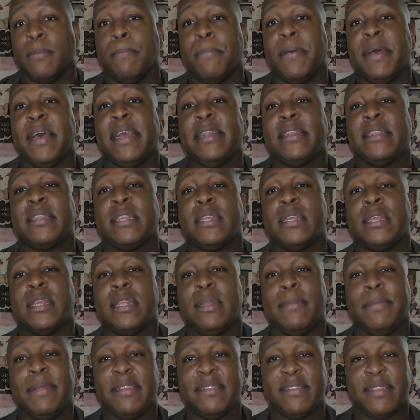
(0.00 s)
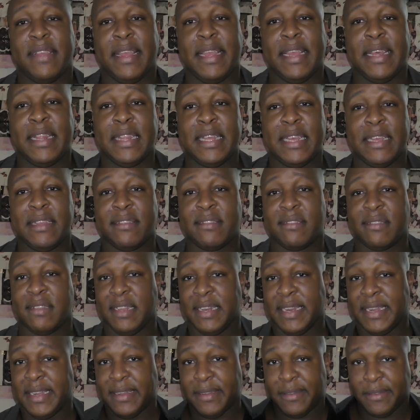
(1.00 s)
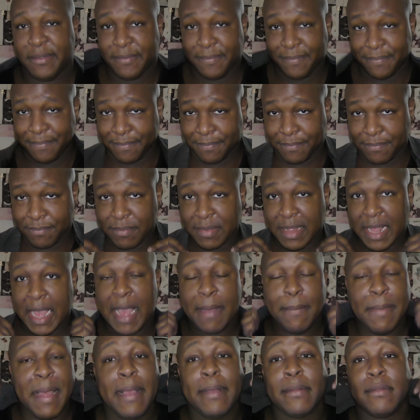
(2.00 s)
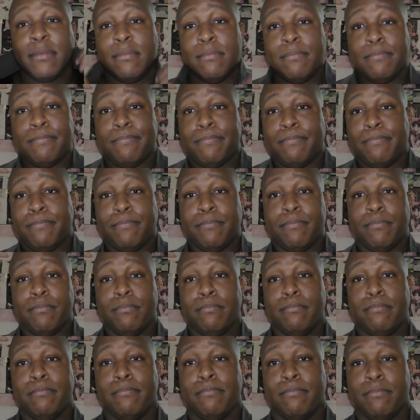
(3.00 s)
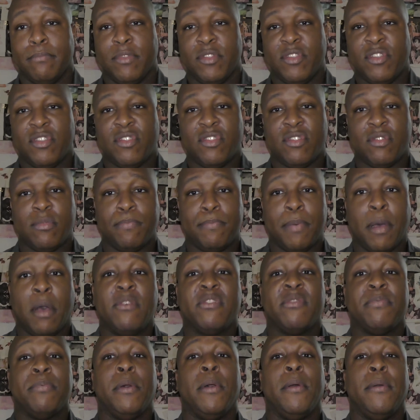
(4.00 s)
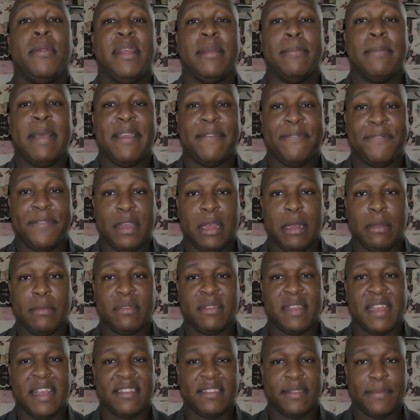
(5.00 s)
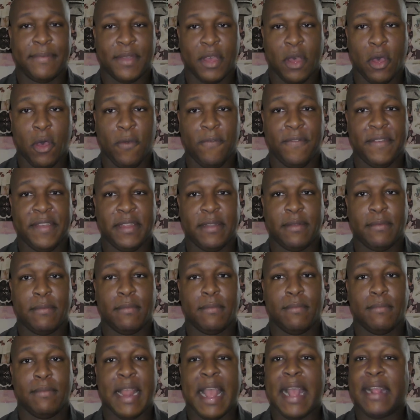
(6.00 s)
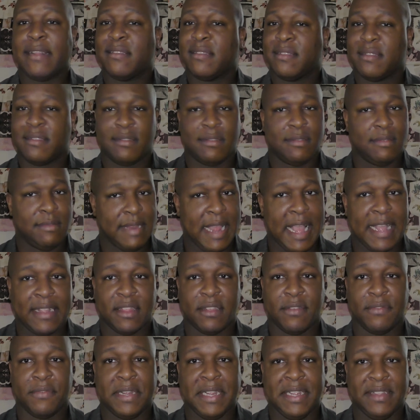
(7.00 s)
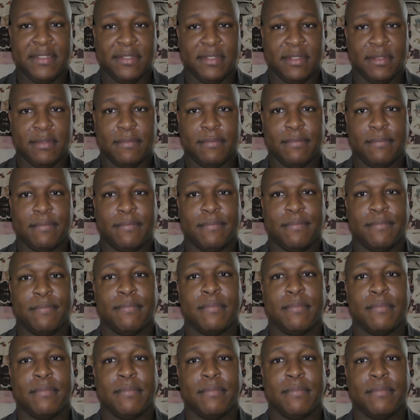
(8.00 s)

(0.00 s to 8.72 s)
But let me just tell you this, you know, I'm not postponing my films because of COVID. That's not the reason.